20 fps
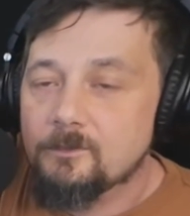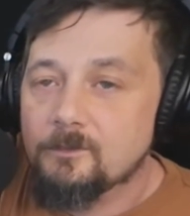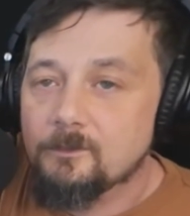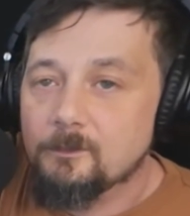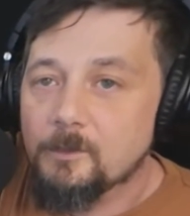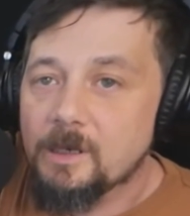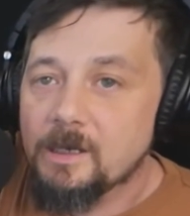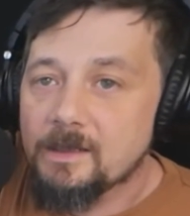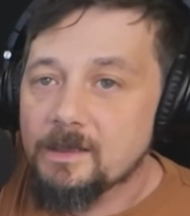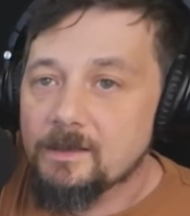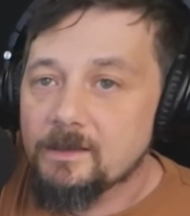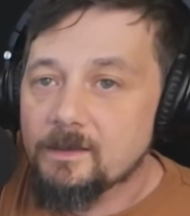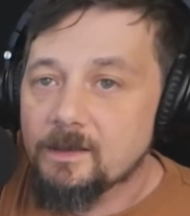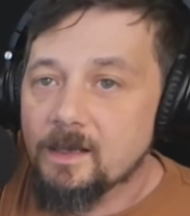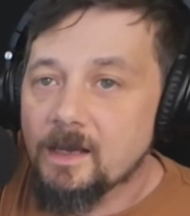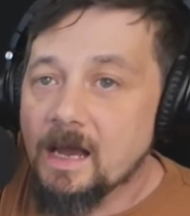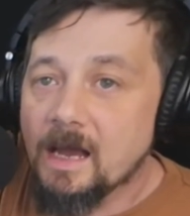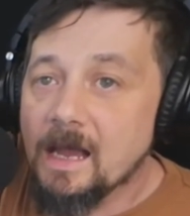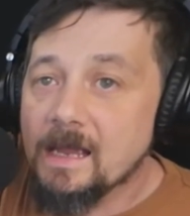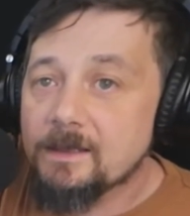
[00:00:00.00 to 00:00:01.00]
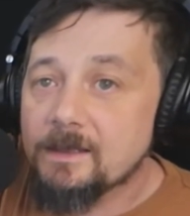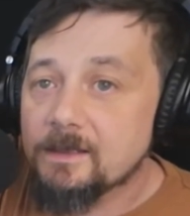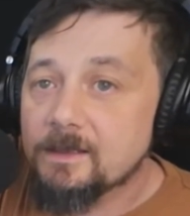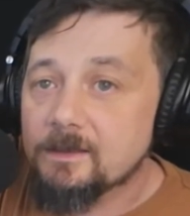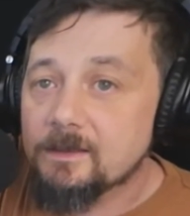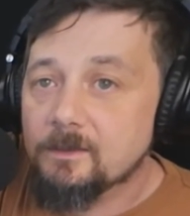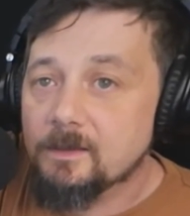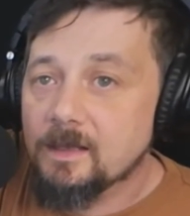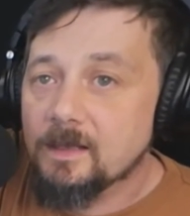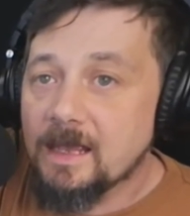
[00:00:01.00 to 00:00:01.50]
but
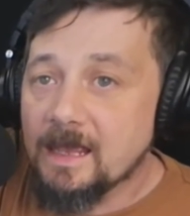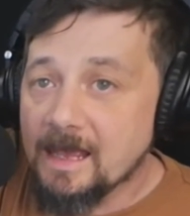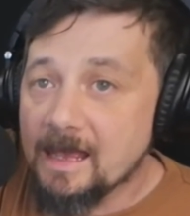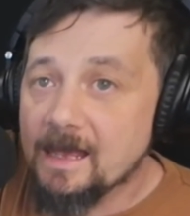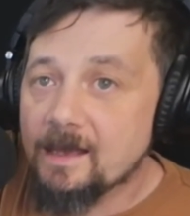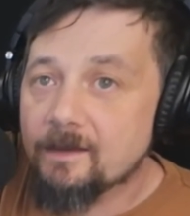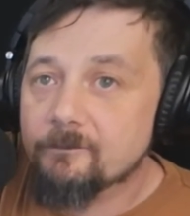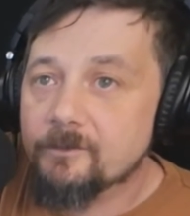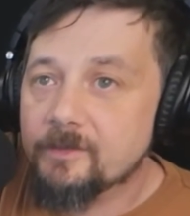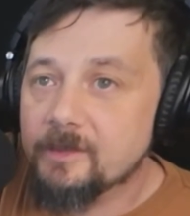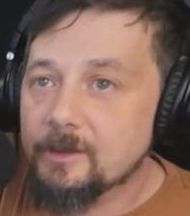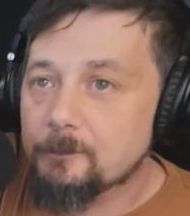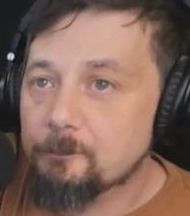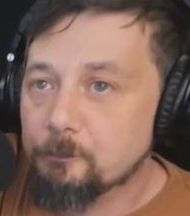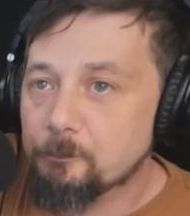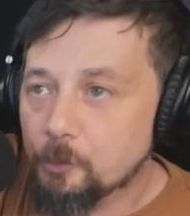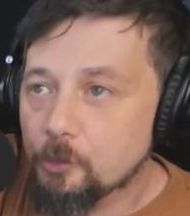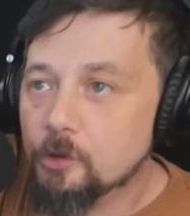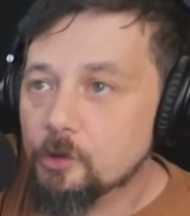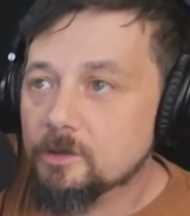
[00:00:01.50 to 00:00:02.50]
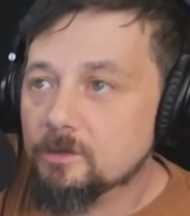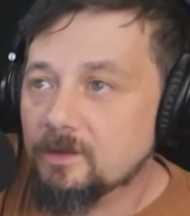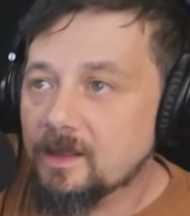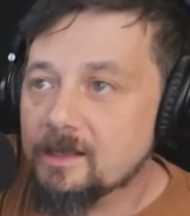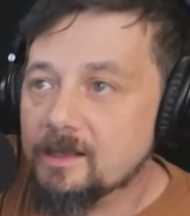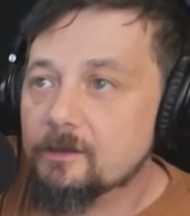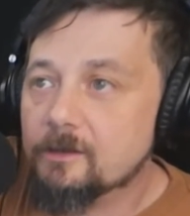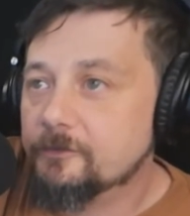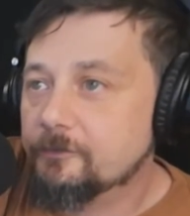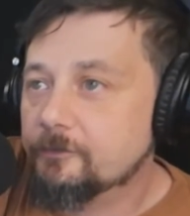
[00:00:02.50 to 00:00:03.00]
I have the book
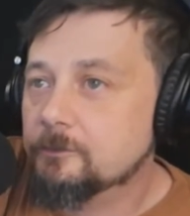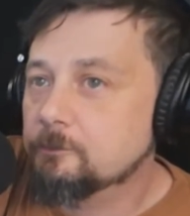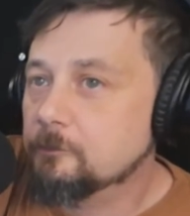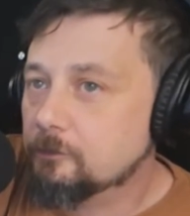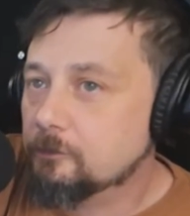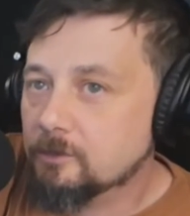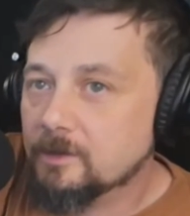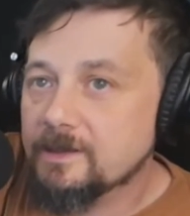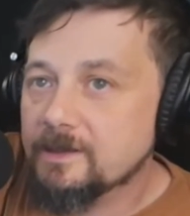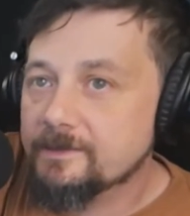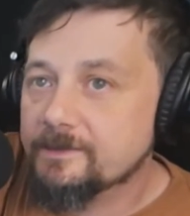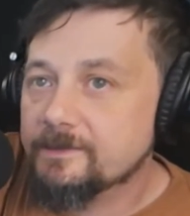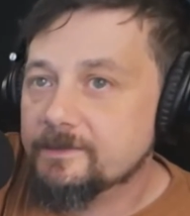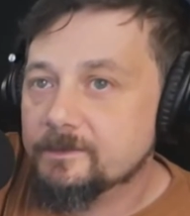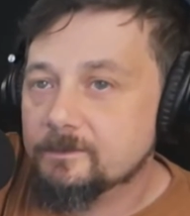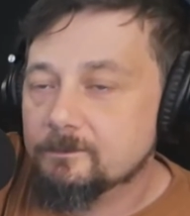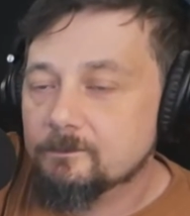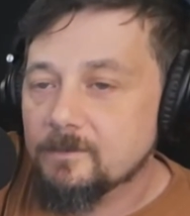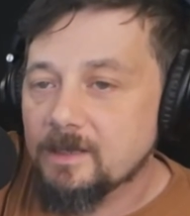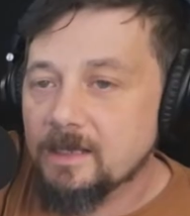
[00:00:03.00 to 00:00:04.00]
Letters from Chris,